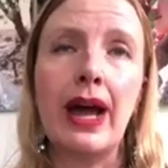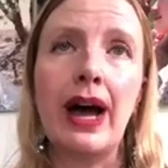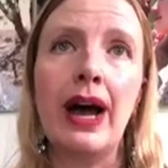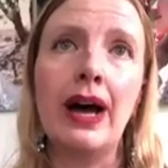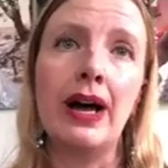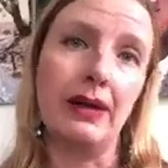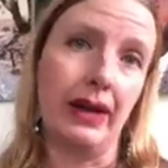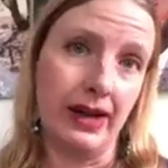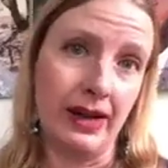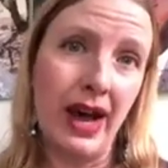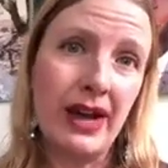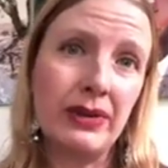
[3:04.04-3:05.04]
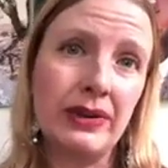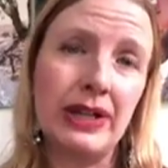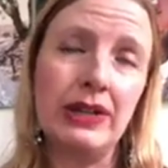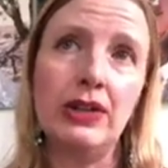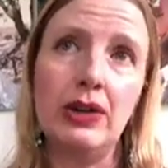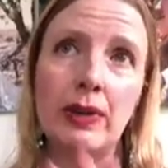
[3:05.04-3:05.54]
And not
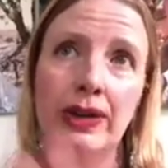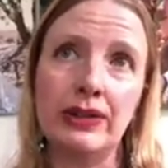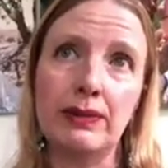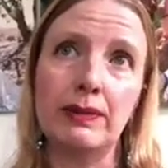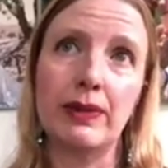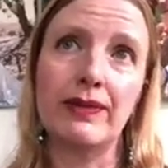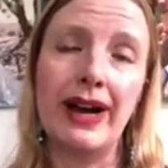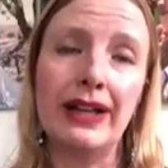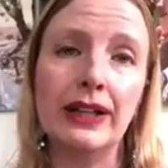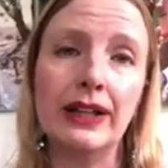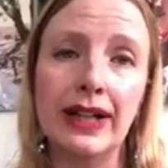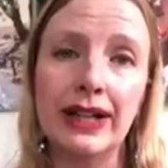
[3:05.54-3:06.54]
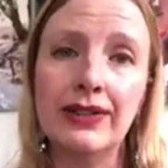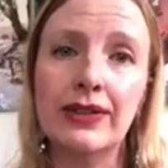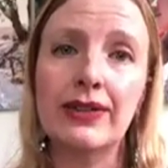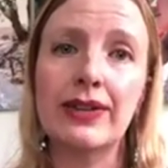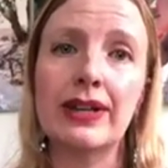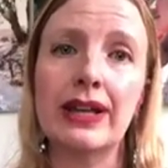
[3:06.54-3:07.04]
only do you want to provide the
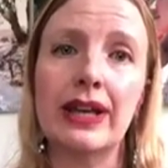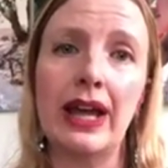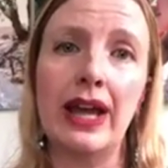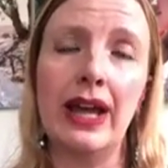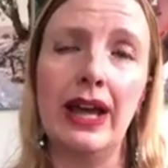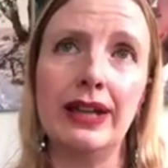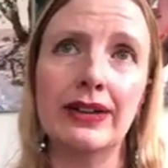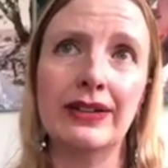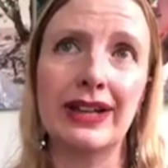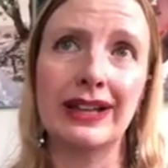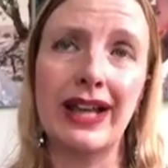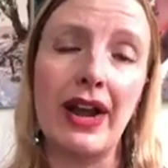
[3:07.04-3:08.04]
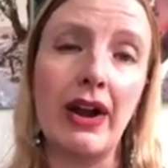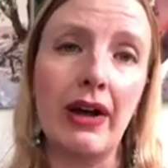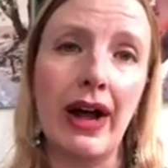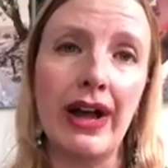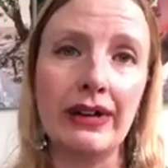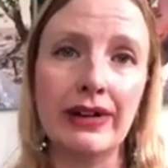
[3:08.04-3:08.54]
list and get that
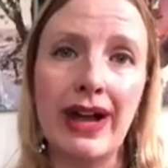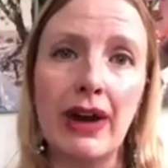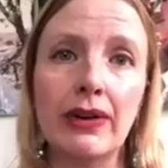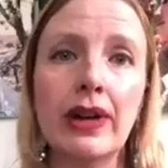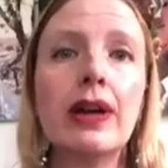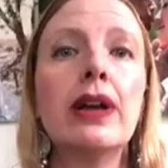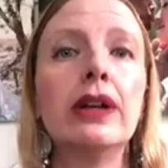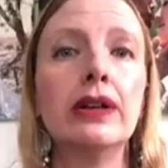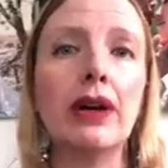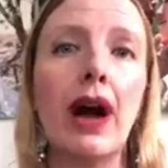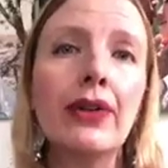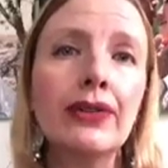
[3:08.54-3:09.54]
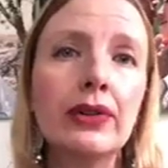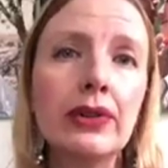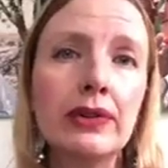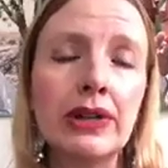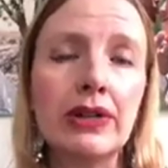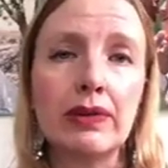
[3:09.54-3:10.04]
all ironed out, you're also
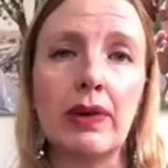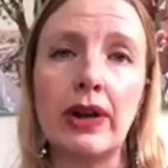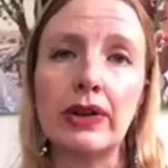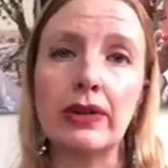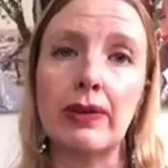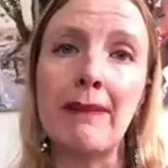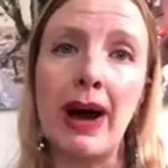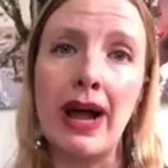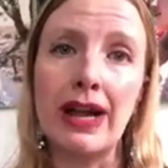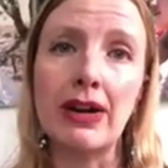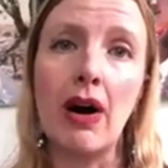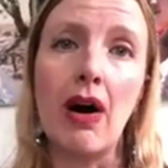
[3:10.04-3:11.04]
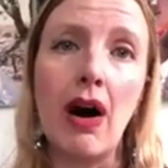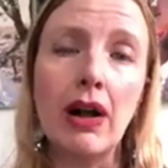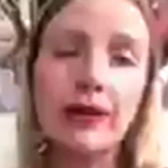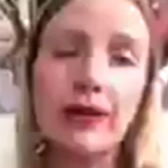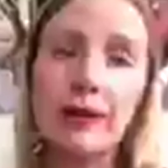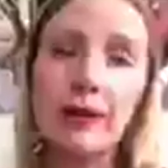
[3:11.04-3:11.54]
going to want to remind
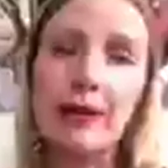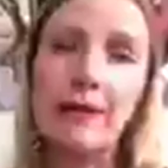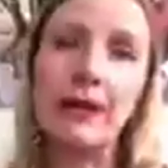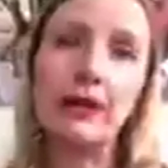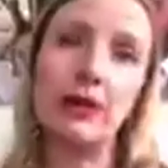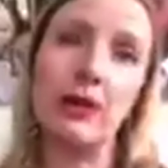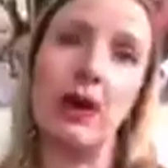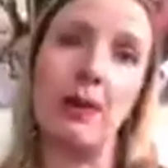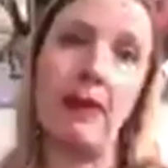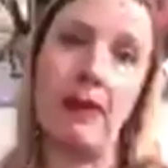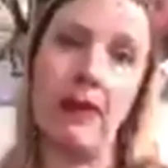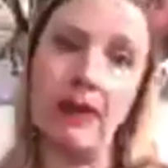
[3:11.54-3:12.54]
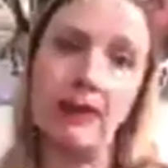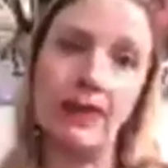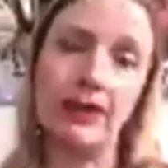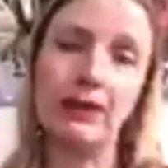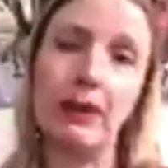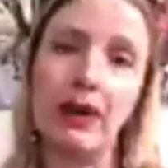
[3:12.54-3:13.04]
all of the people who are part of
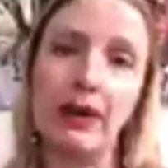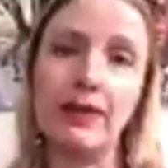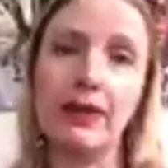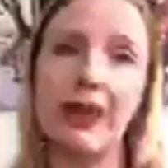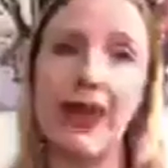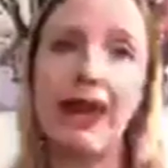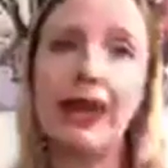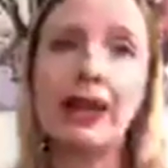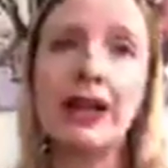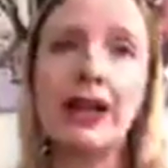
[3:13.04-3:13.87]
this part of your day